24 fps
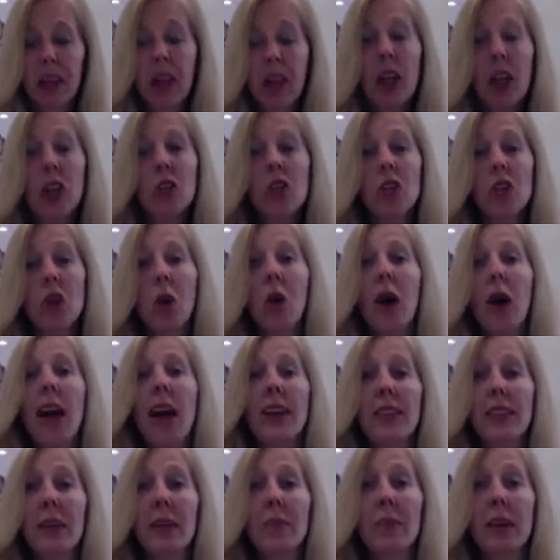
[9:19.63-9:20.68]
So
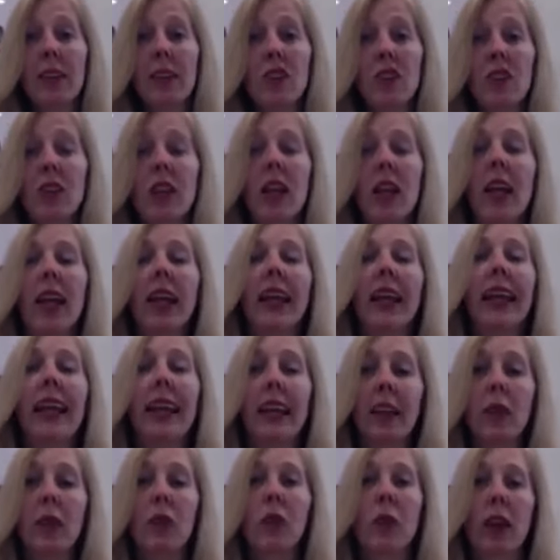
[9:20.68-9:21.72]
as I mentioned,
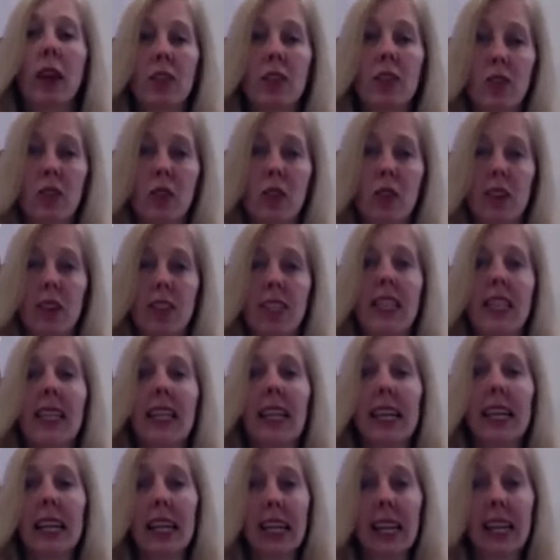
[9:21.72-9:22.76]
in restaurants and
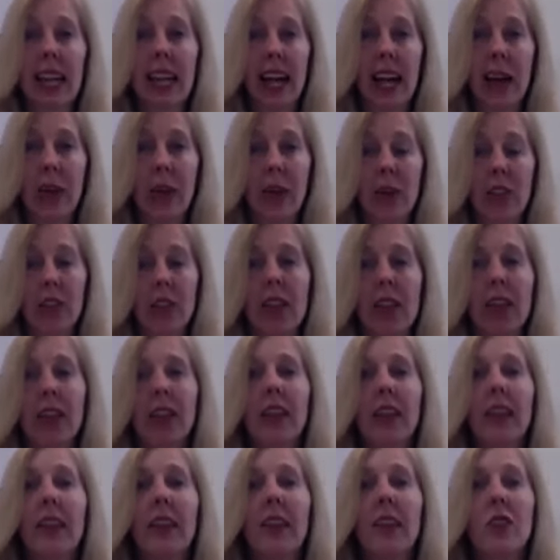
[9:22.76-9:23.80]
eating out,
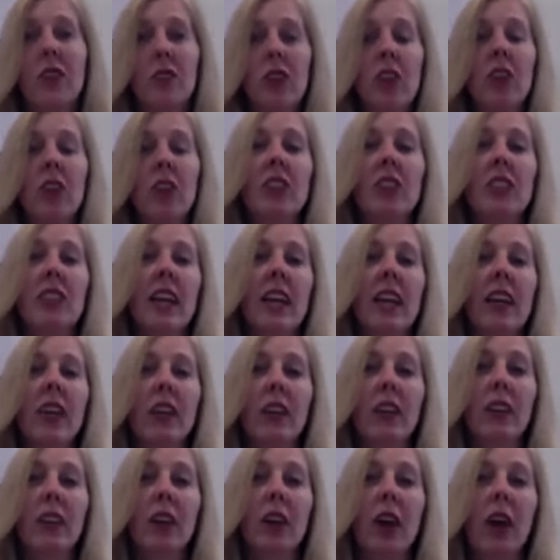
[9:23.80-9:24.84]
start to take a
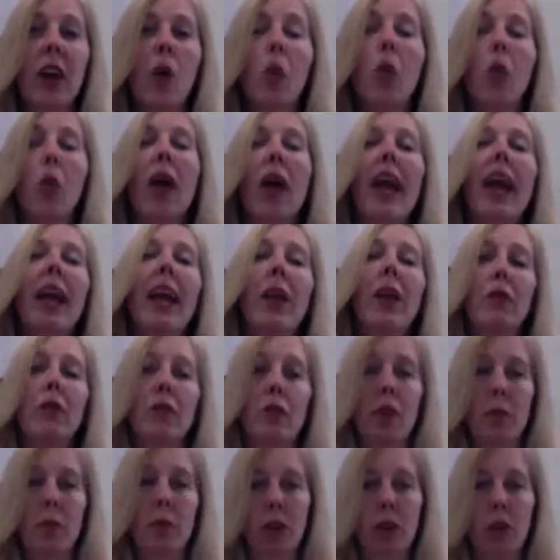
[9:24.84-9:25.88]
look away
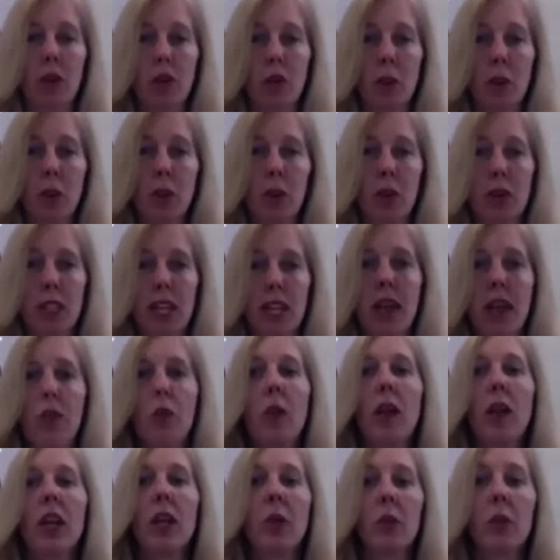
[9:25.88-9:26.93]
from your normals and
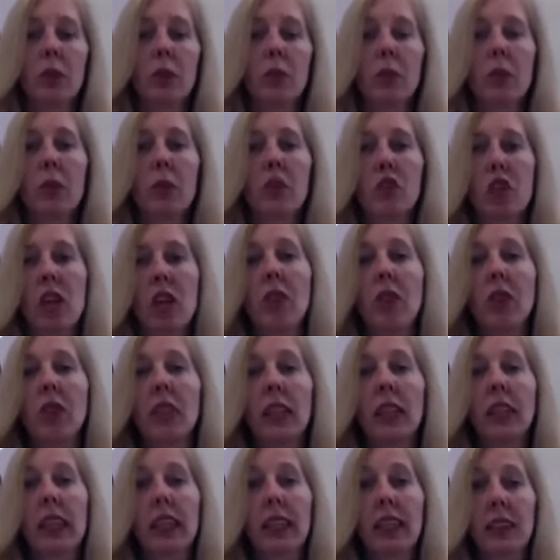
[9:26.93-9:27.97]
what you would
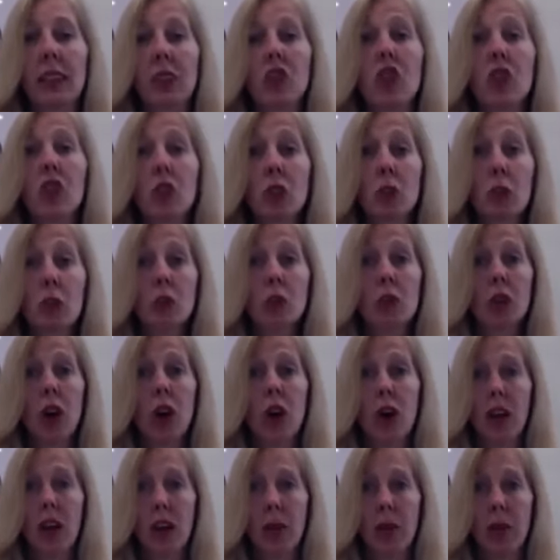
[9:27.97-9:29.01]
generally choose
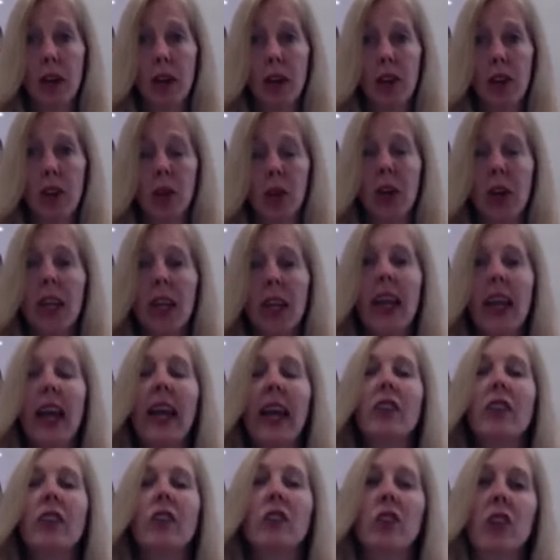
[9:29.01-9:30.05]
on a menu,
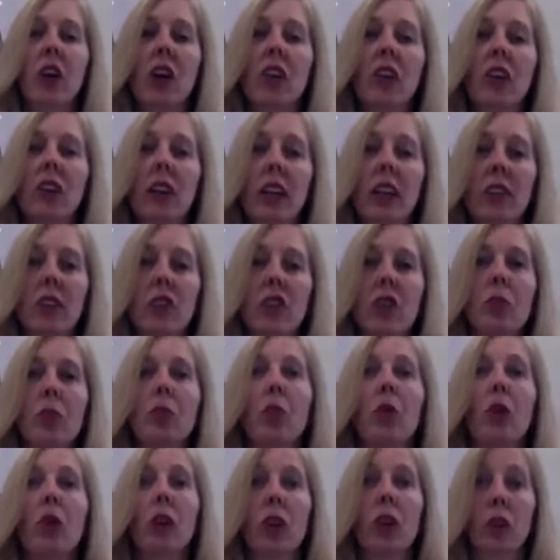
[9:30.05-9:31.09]
and start looking to
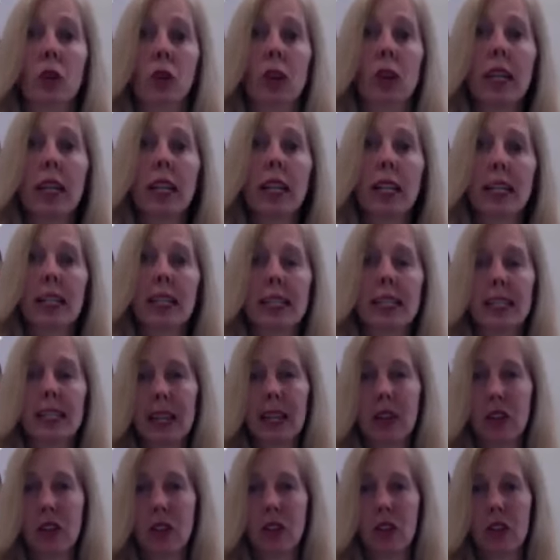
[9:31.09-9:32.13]
more greens
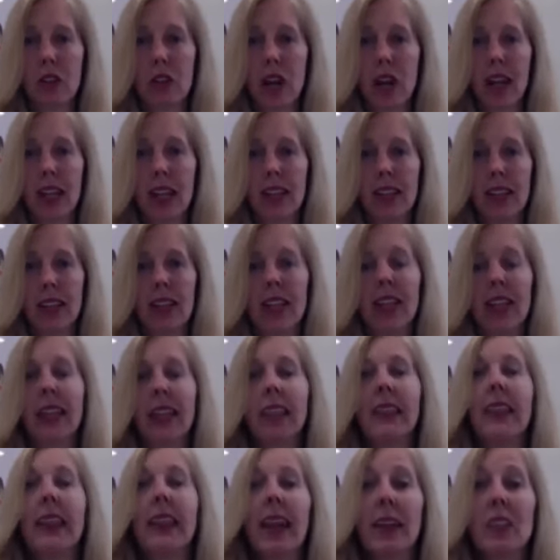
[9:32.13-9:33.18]
in your diet,
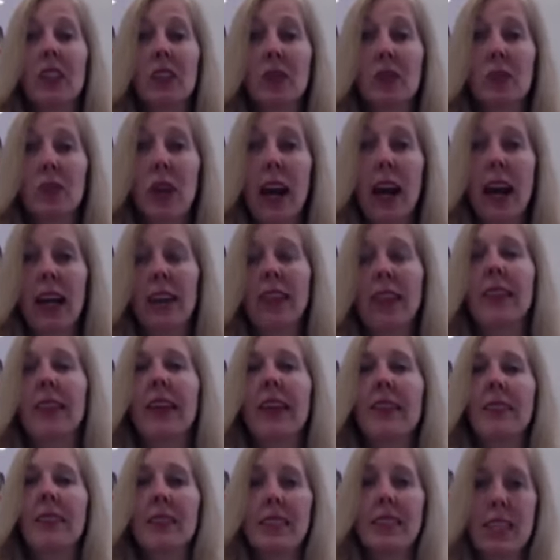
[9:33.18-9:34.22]
less fat,
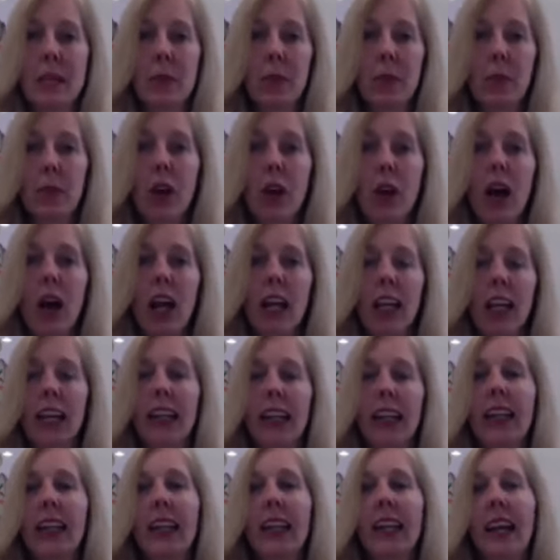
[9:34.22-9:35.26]
less deep frying,
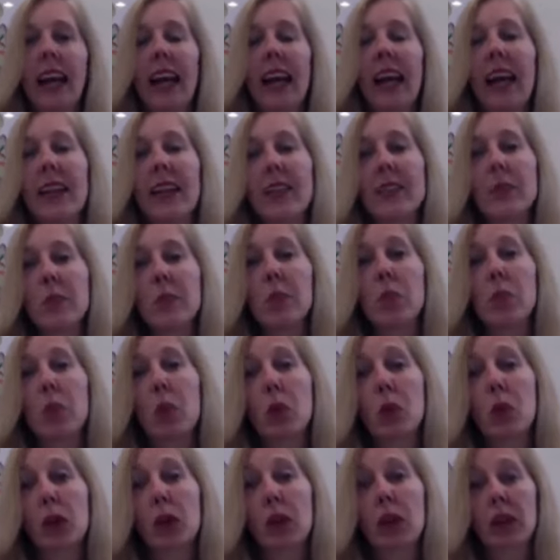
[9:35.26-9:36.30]
and
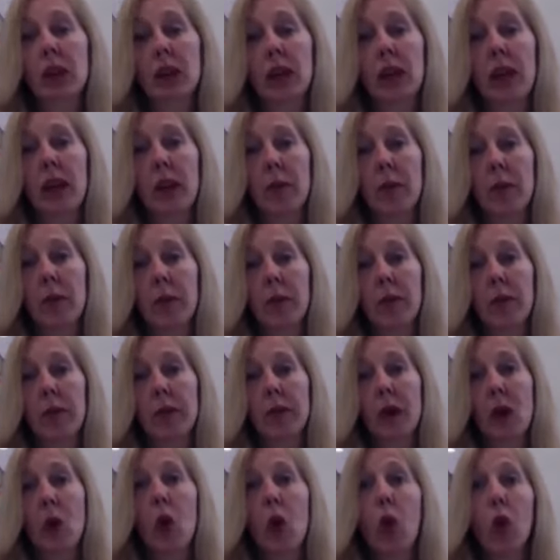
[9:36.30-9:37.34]
more um,
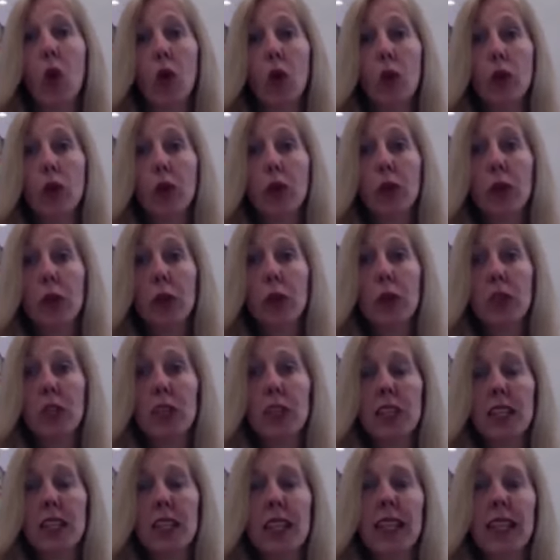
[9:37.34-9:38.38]
whole
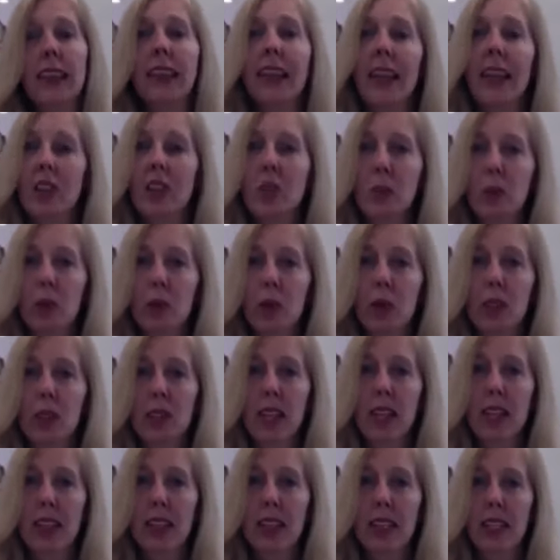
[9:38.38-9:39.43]
foods, less
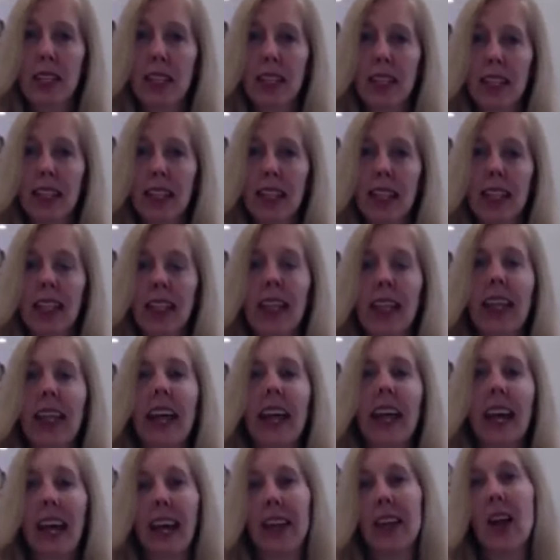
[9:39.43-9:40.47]
processing,
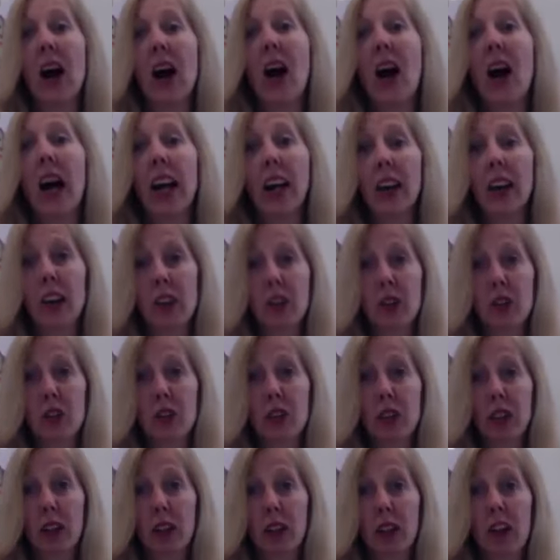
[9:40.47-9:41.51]
and higher
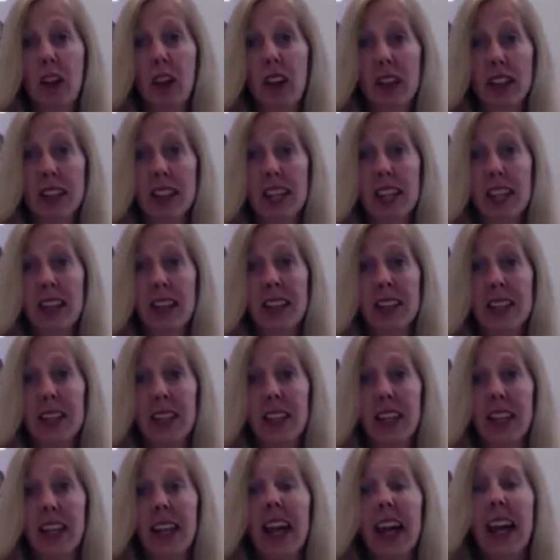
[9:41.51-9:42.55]
nutrient content.
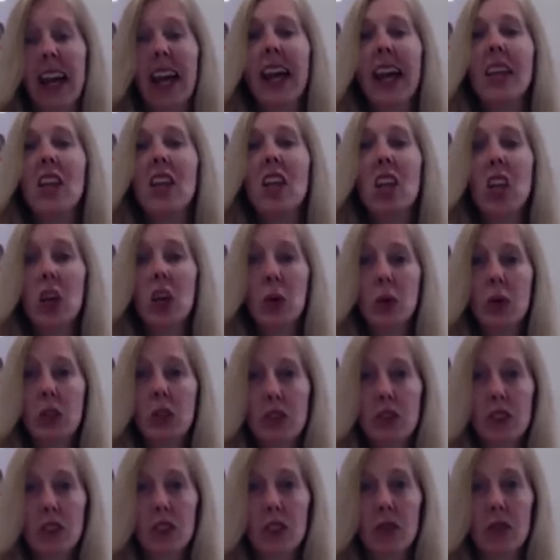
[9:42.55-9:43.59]
And you will
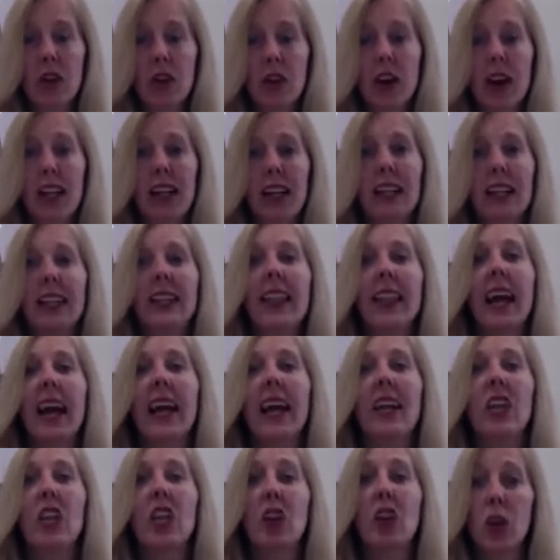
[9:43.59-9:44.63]
start to find
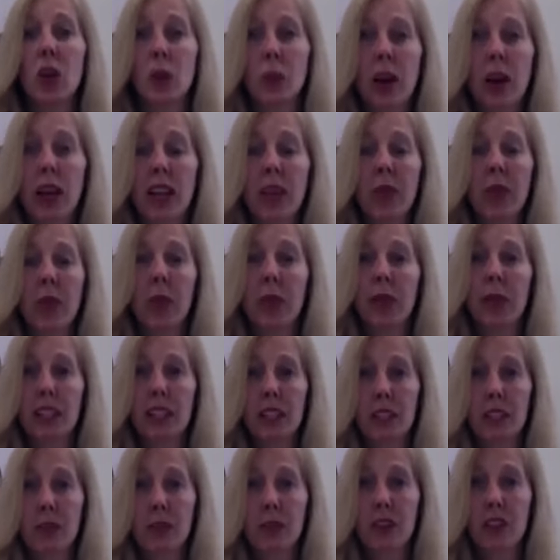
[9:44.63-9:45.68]
that your body will begin
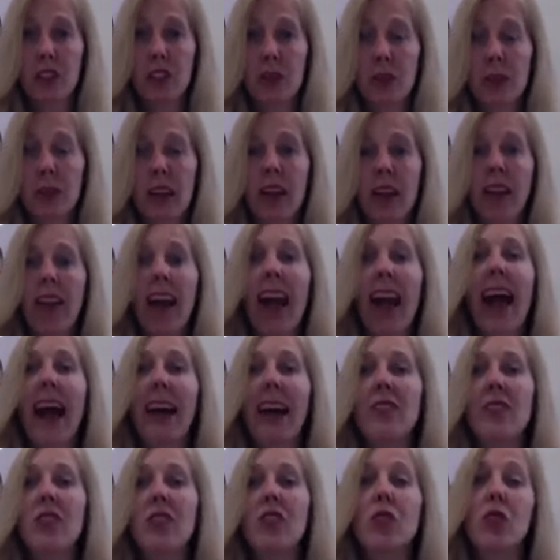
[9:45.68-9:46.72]
to function better
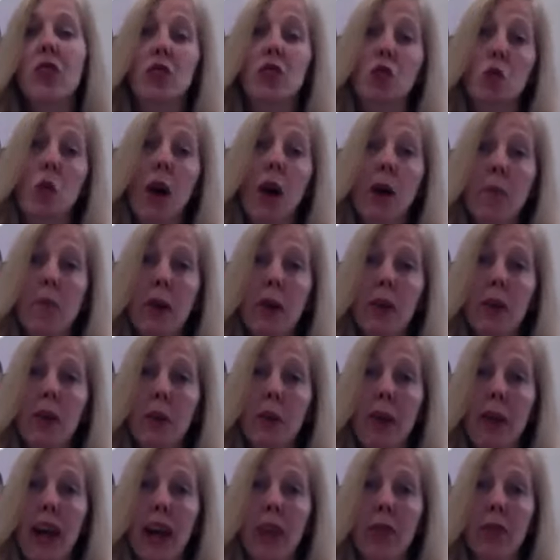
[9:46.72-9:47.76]
as you swap out the
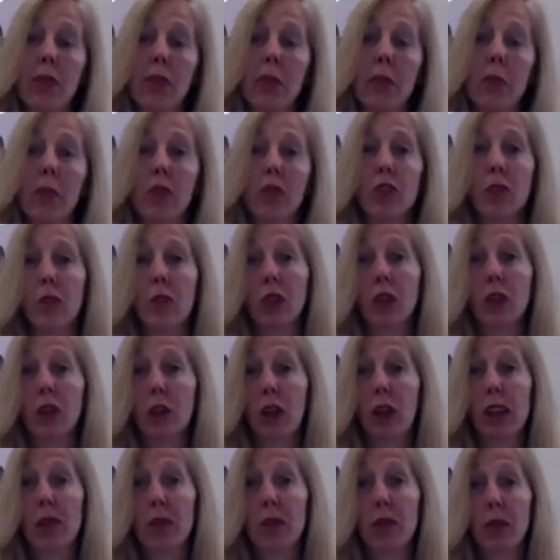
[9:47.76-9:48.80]
bad fuels for
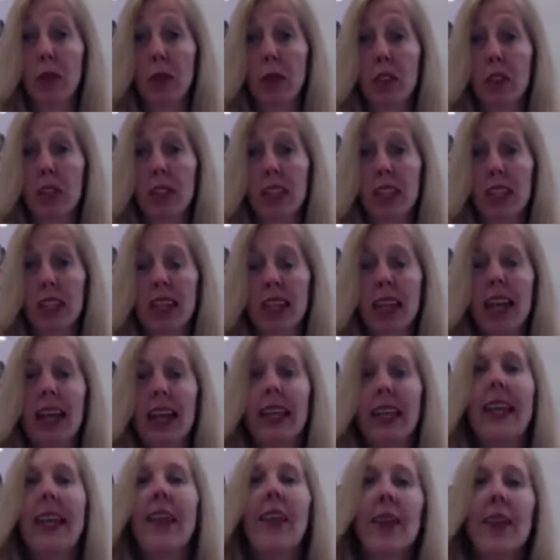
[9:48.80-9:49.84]
great fuels.
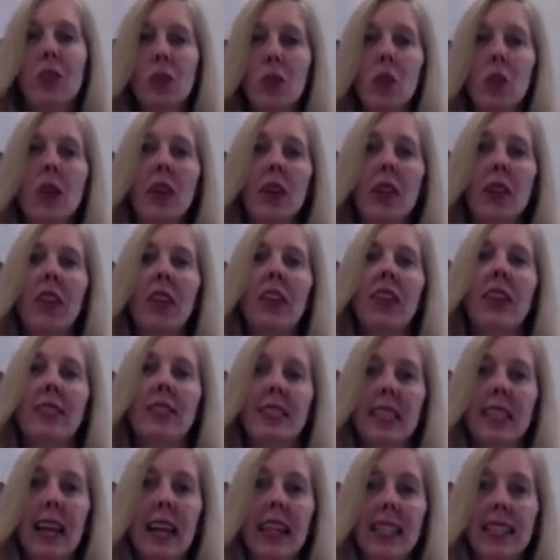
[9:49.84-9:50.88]
Now, that's one of the things
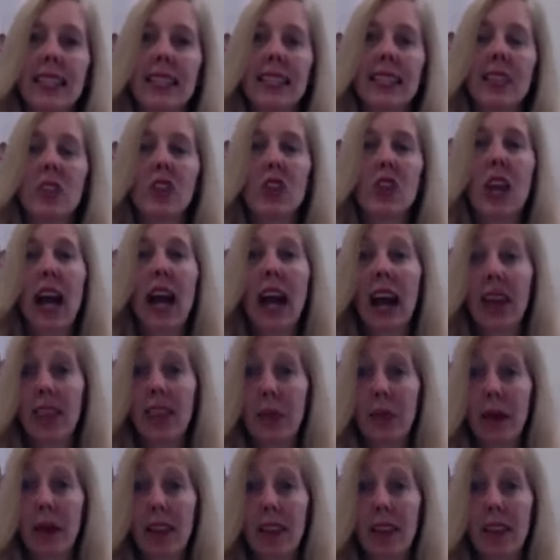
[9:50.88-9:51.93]
that I teach at the
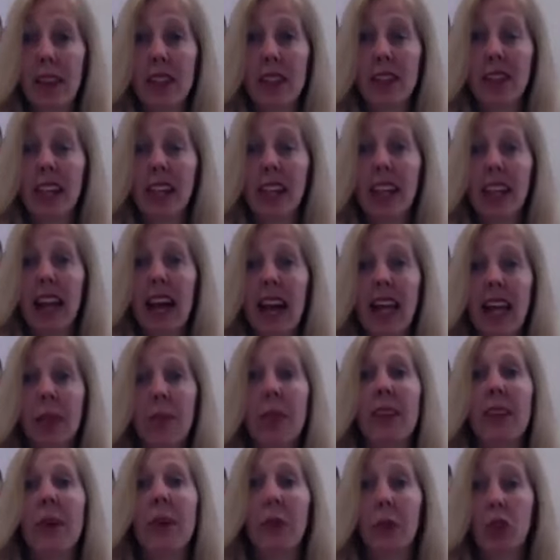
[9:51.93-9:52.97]
Balanced Living
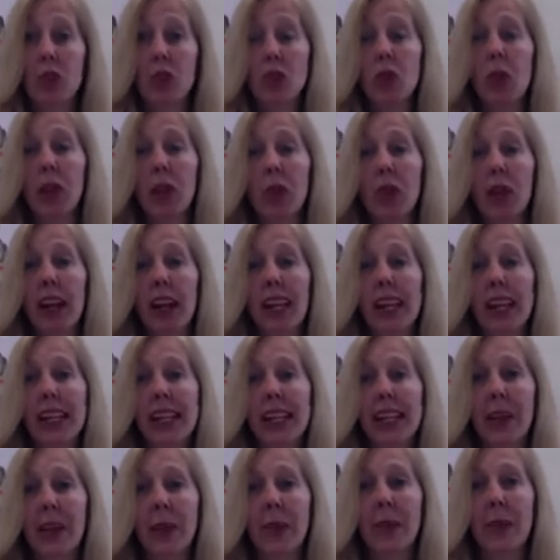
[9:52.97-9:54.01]
Academy that we're doing right
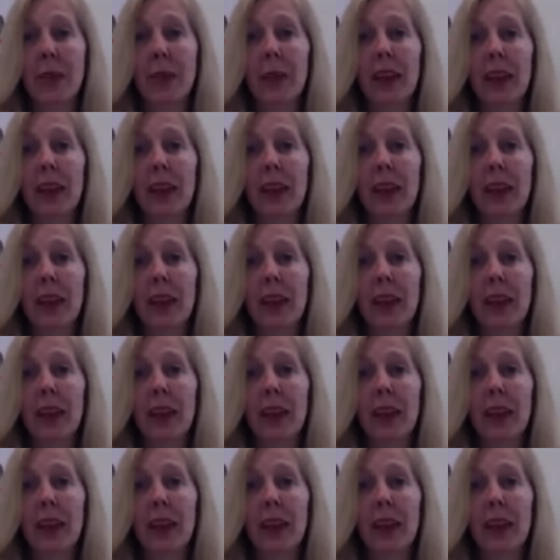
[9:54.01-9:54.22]
here.